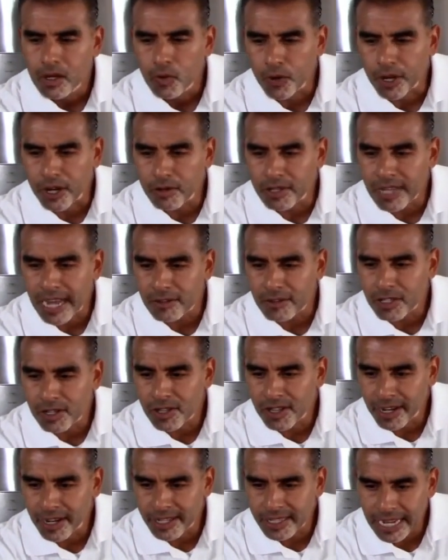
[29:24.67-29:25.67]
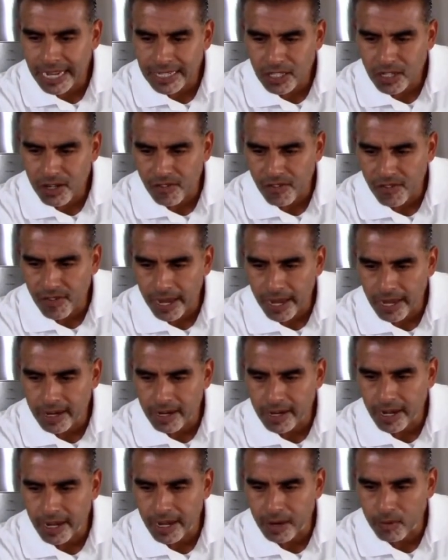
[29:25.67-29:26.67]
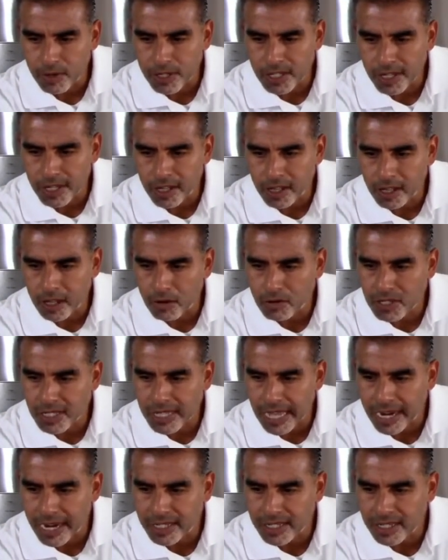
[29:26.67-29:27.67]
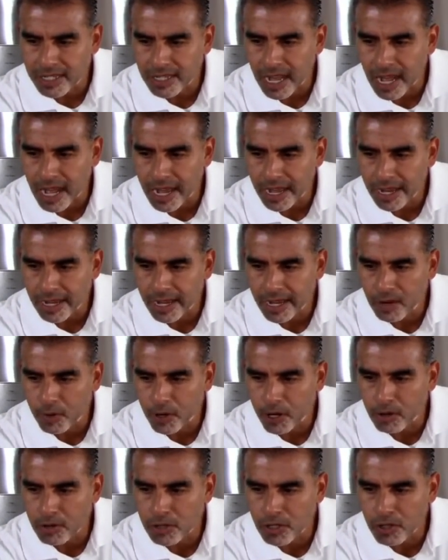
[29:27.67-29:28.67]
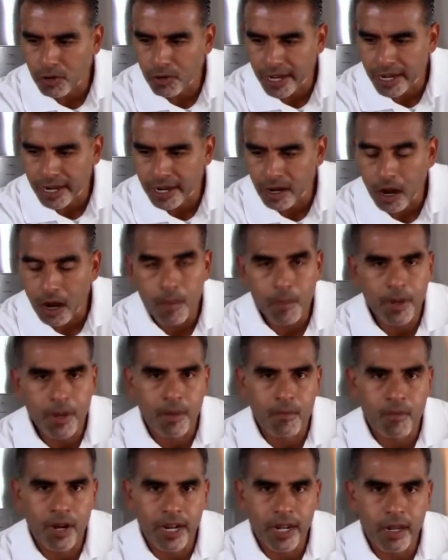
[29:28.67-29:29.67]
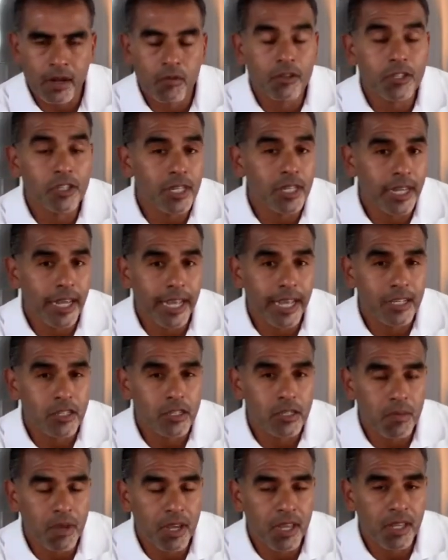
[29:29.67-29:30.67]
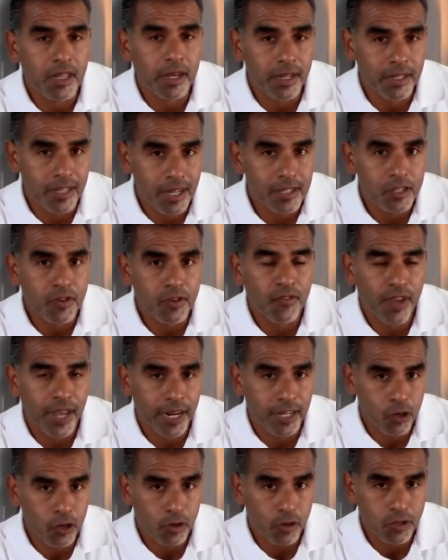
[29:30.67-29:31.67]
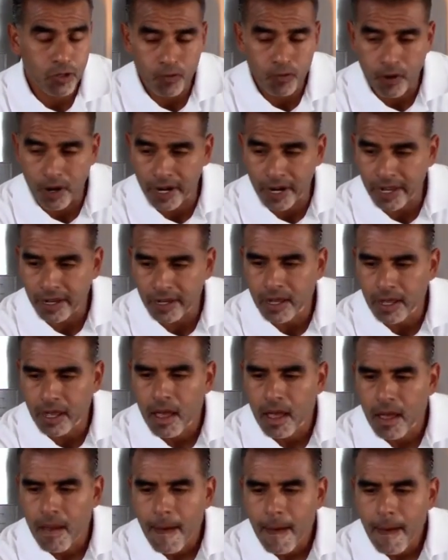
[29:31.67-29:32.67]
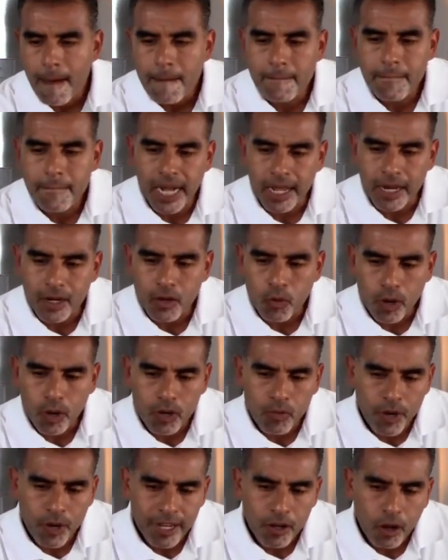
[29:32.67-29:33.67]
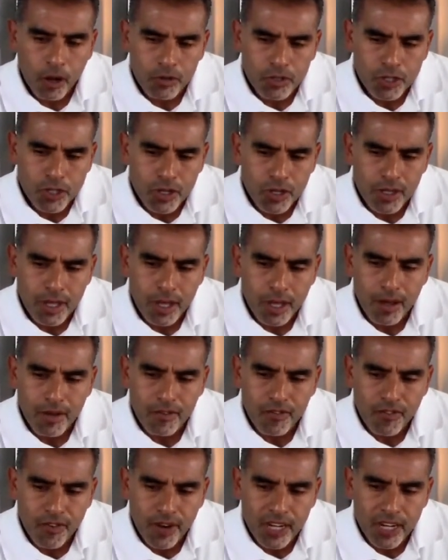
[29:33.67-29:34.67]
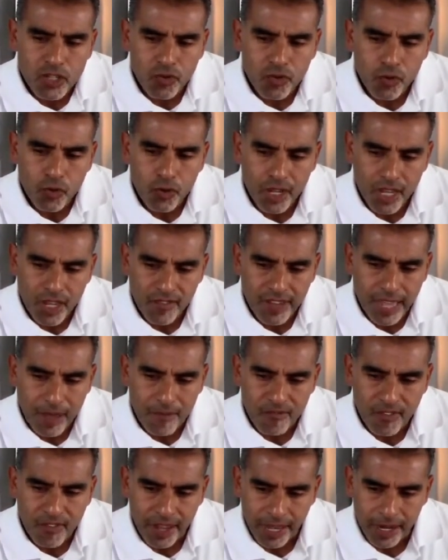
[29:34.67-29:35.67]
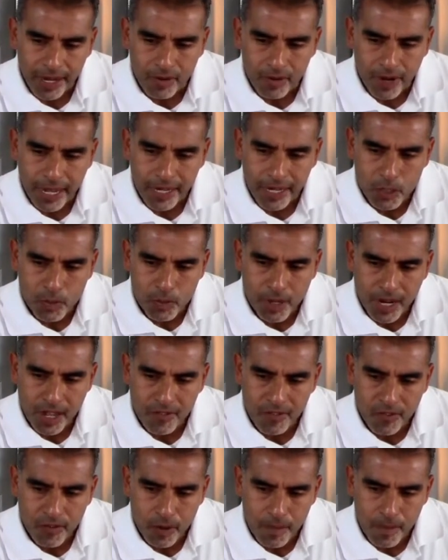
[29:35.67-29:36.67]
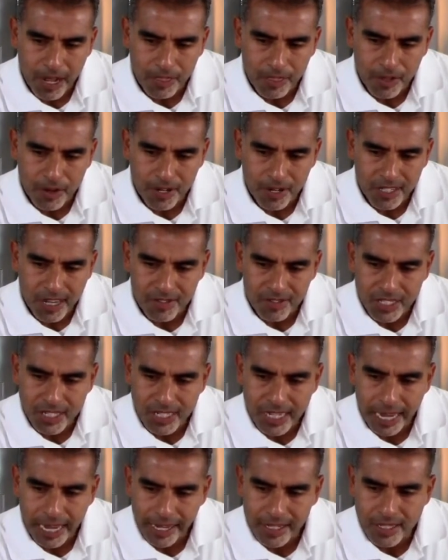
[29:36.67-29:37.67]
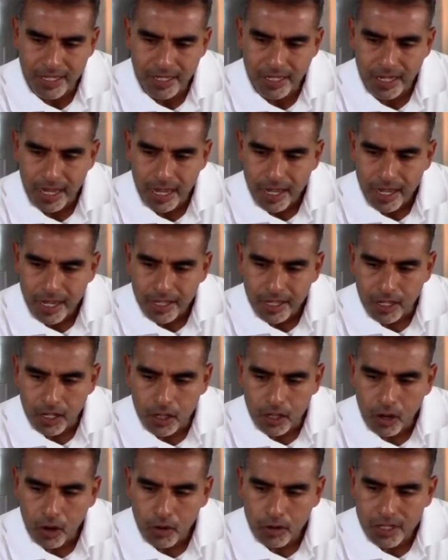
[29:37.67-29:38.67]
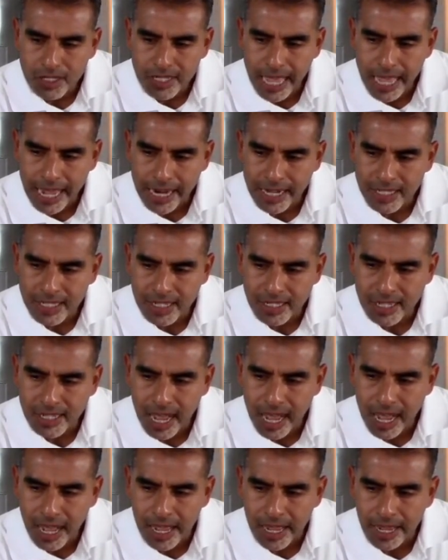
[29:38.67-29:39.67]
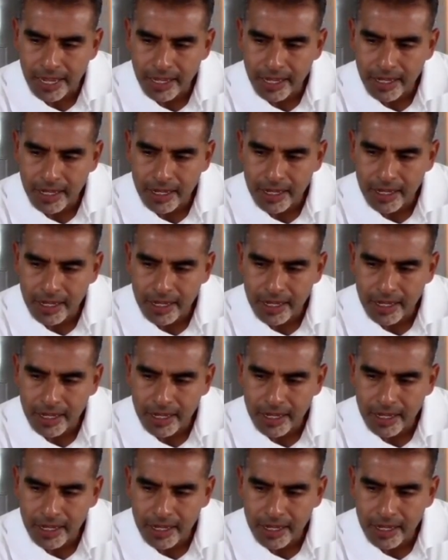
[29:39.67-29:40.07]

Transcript: We go down to the condenser fan and we see the load status is high, and we also get an RPM reading, which indicates to me the condenser fan is also running. But when we go to the fresh food evap fan, right, it's been on for about 37 seconds. The load status is high,